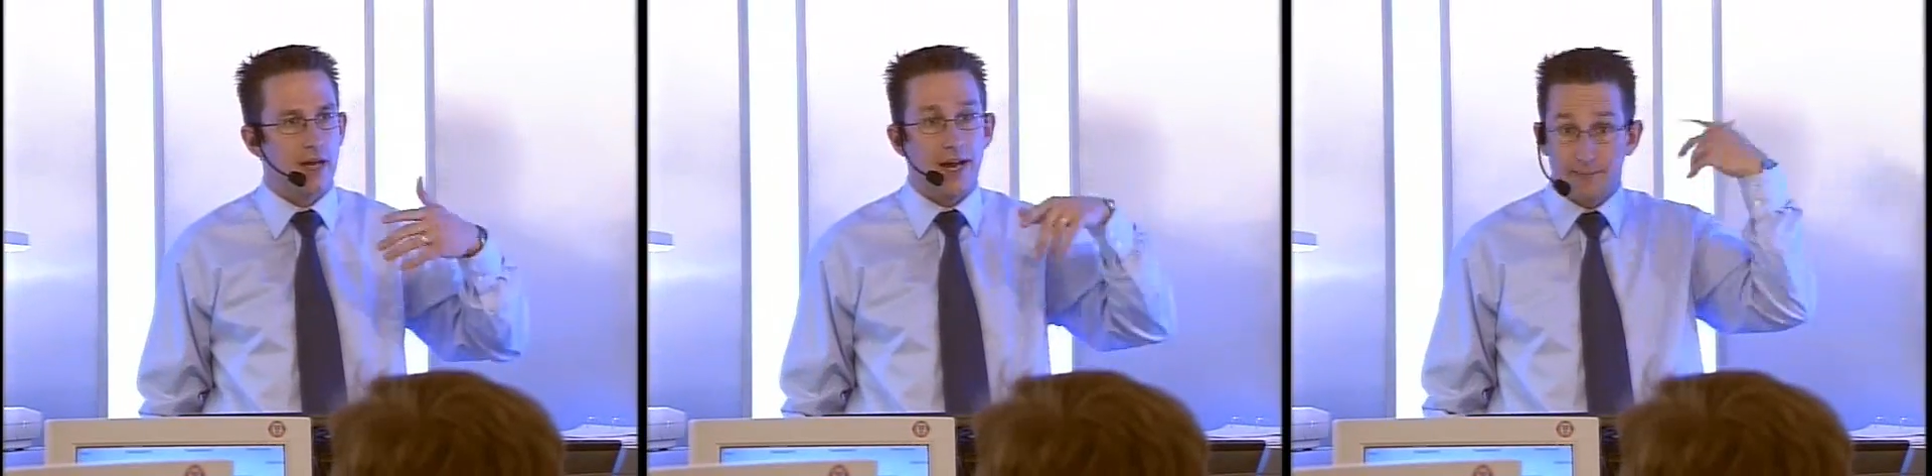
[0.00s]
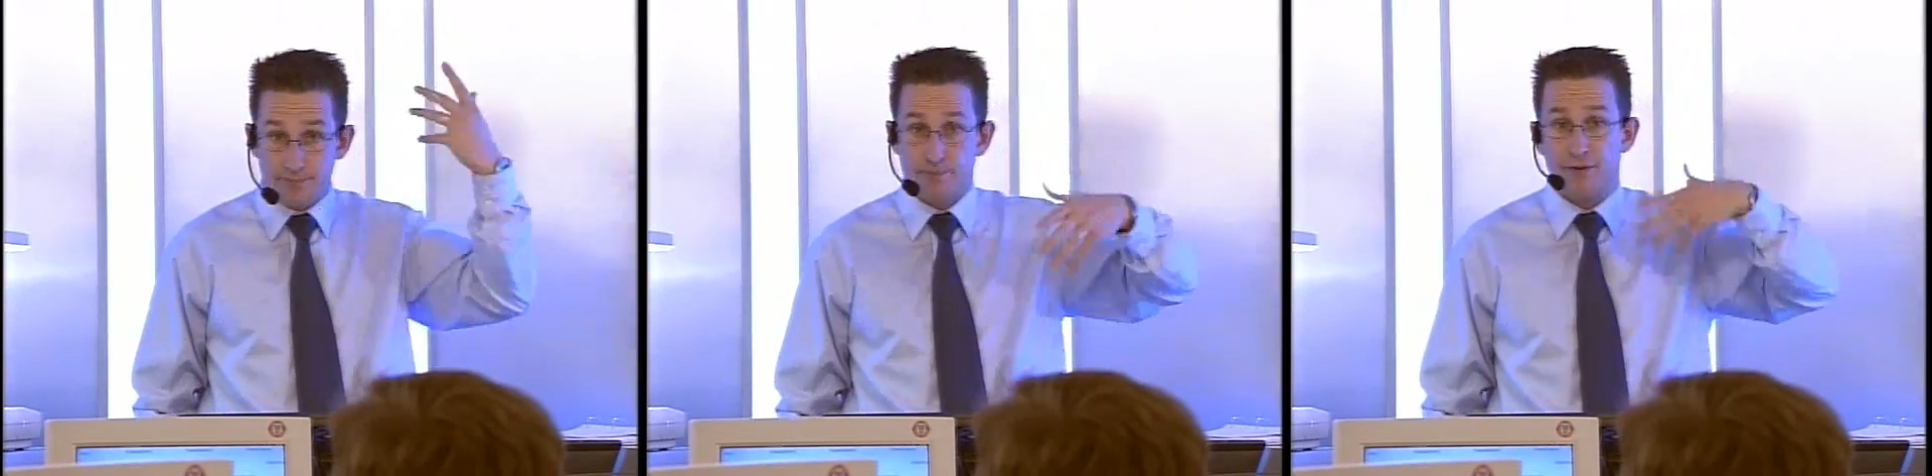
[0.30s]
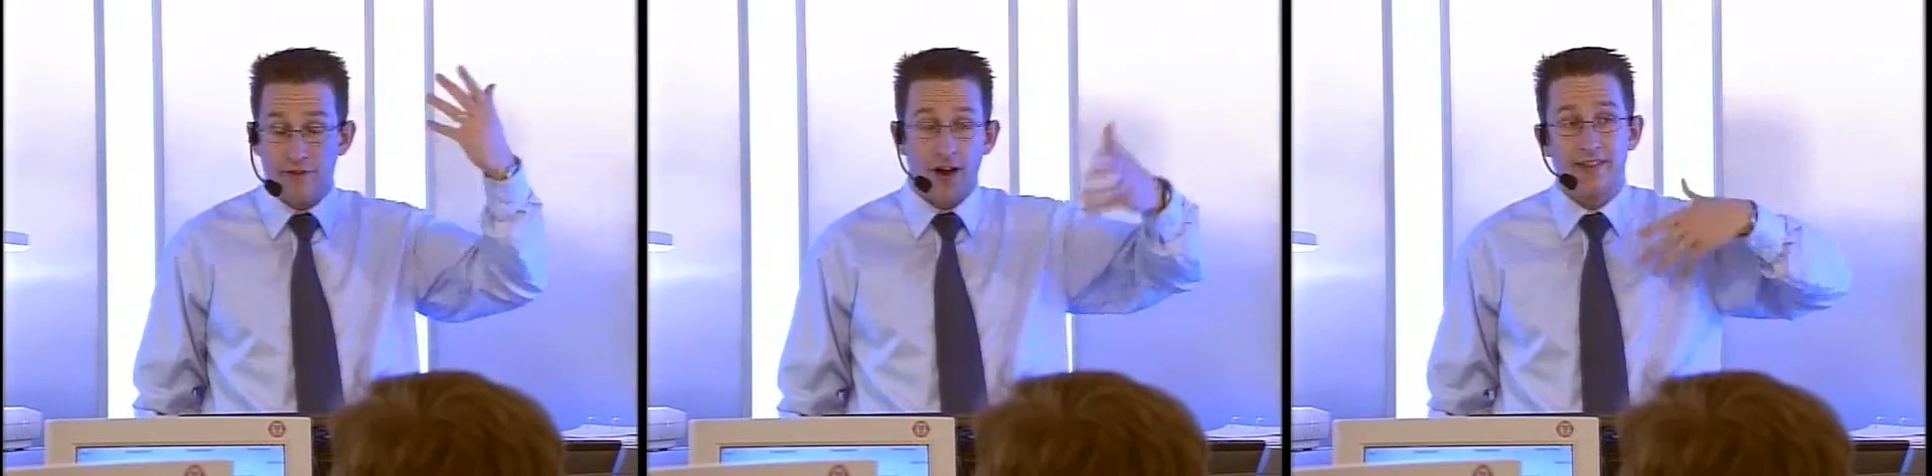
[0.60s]
and
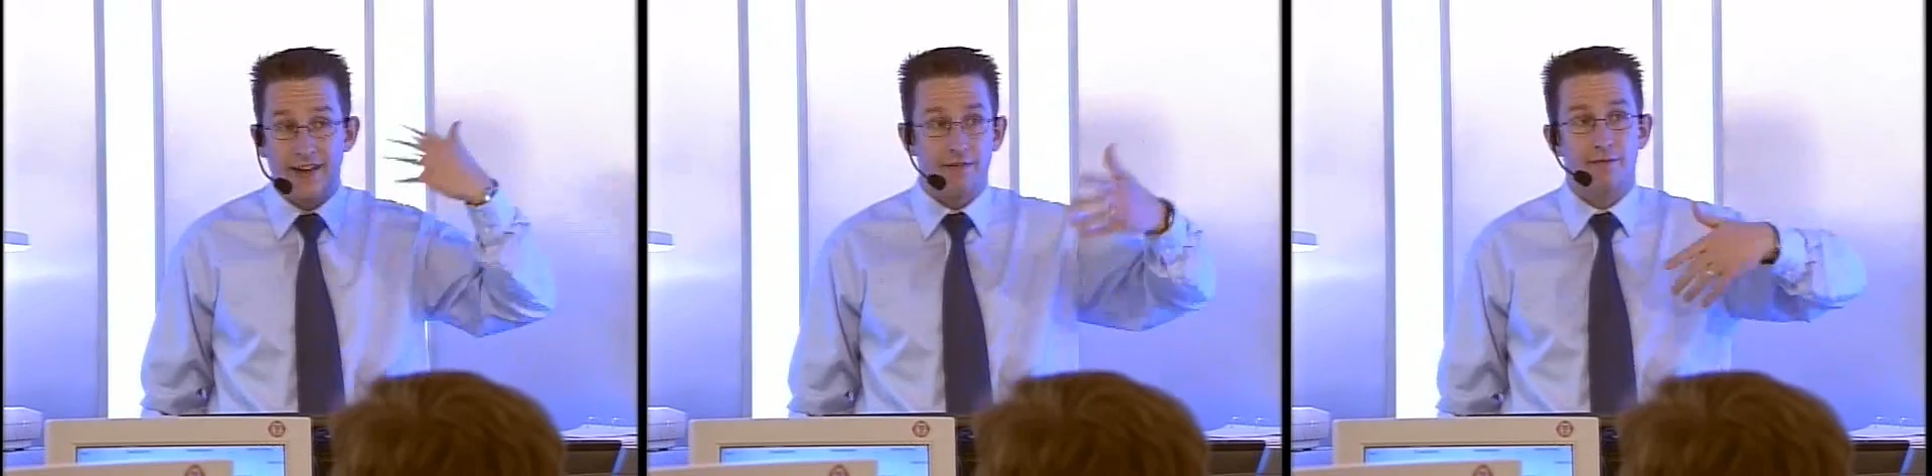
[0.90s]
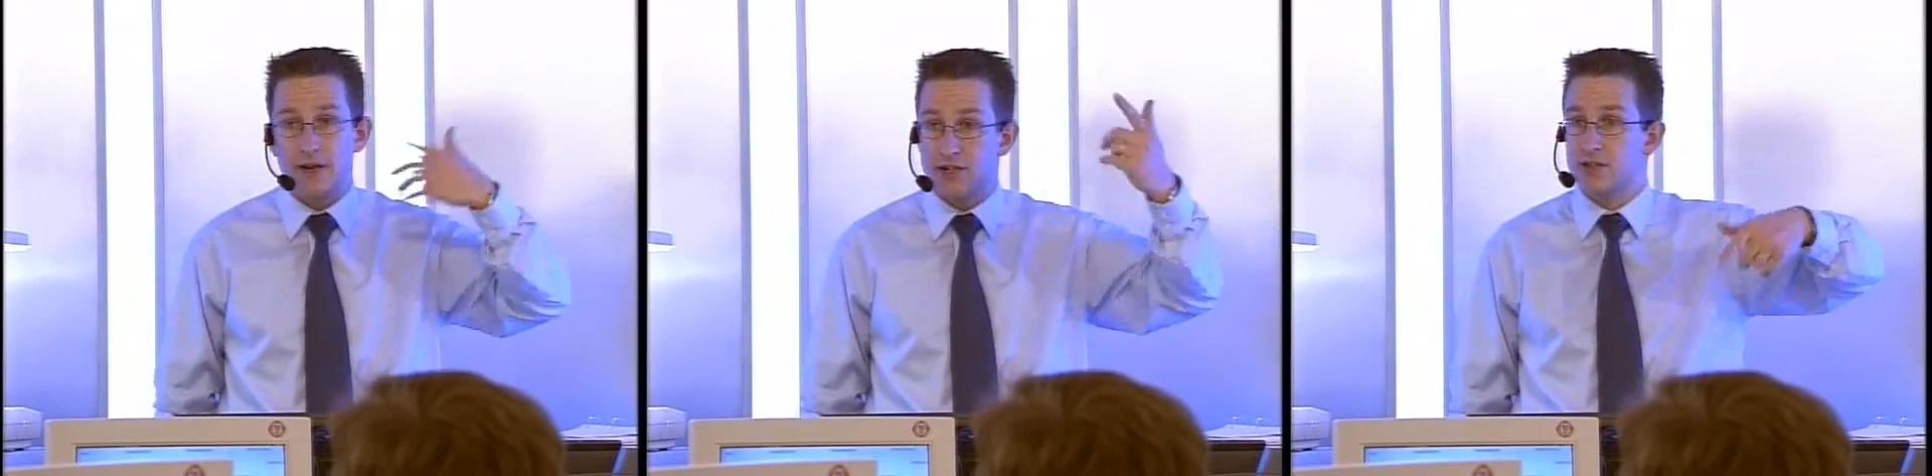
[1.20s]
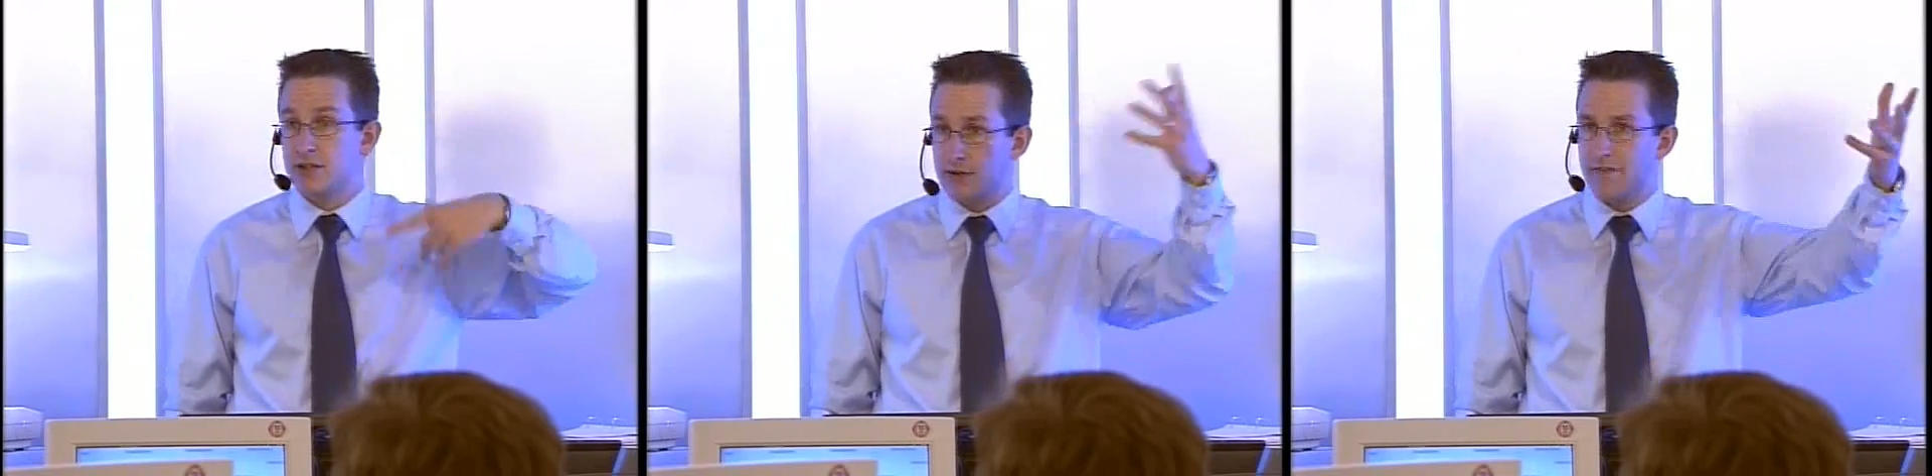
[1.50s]
provide that
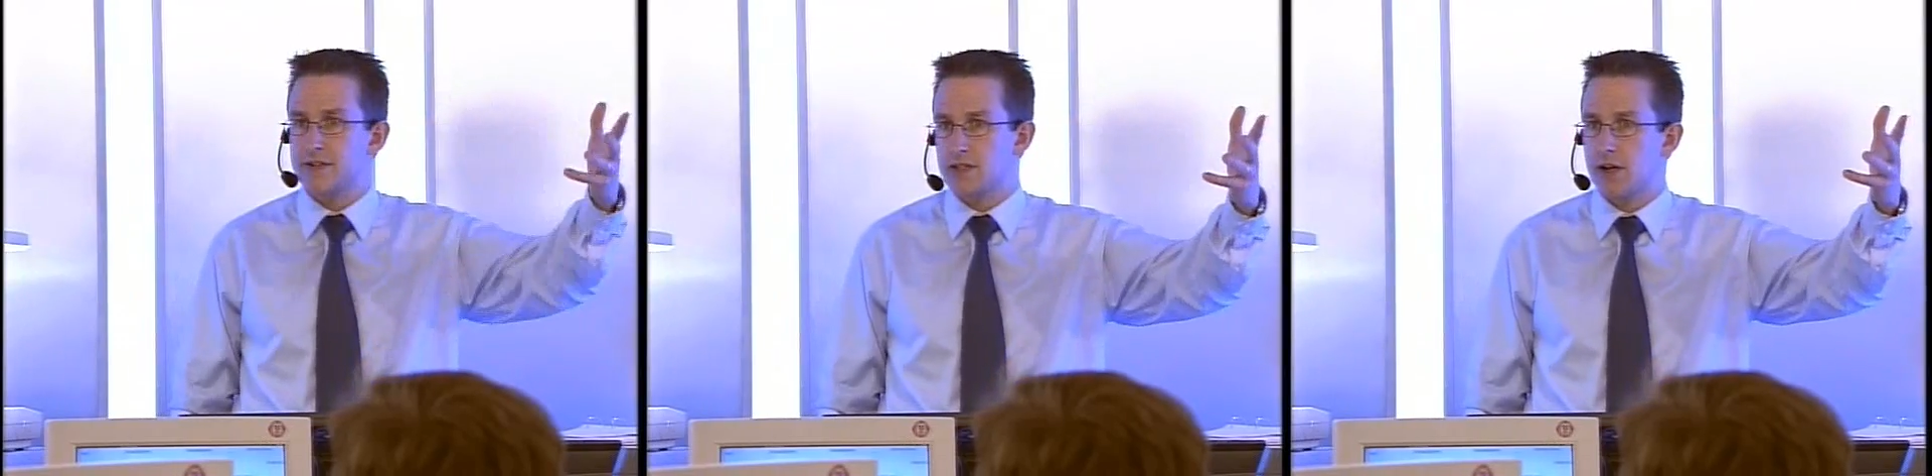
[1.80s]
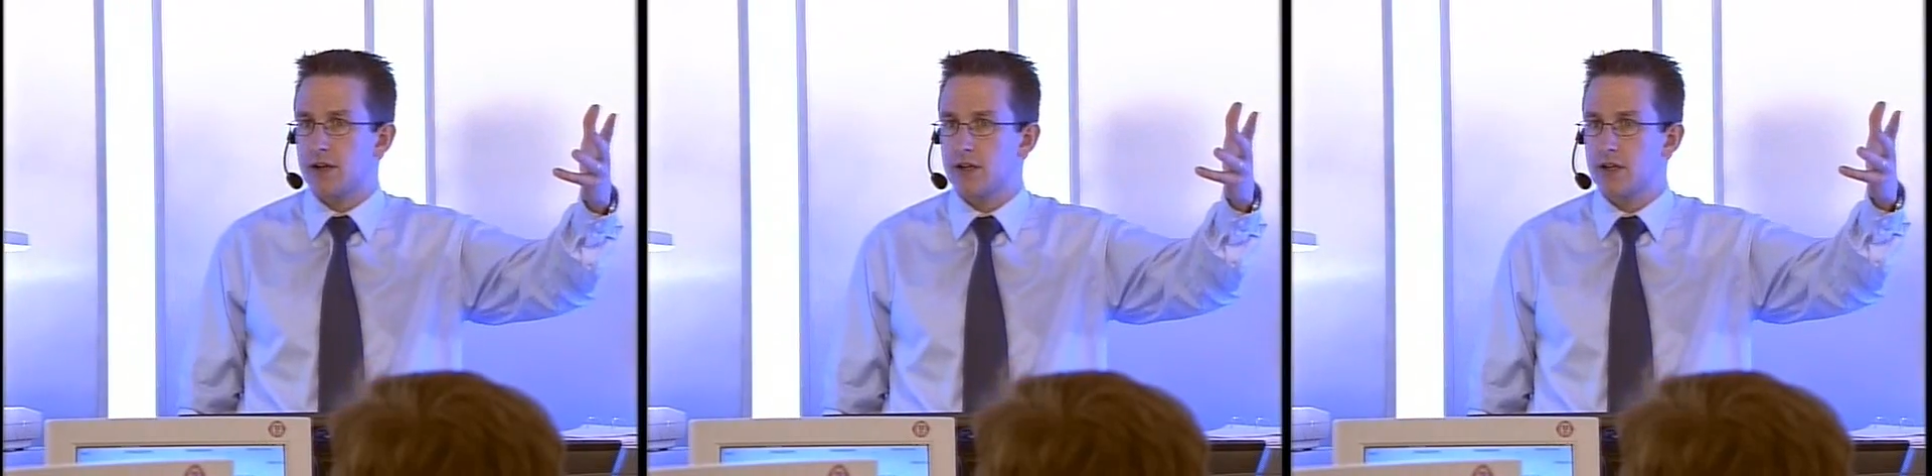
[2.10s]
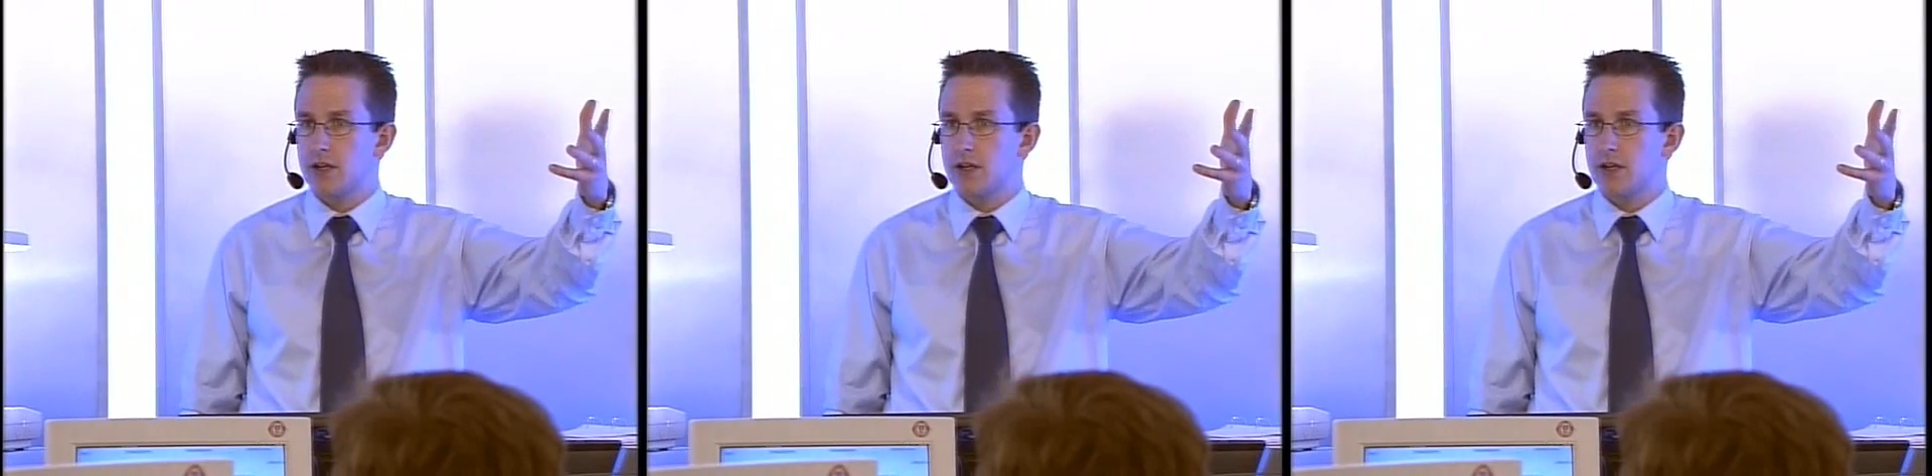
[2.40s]
information to the graphics card.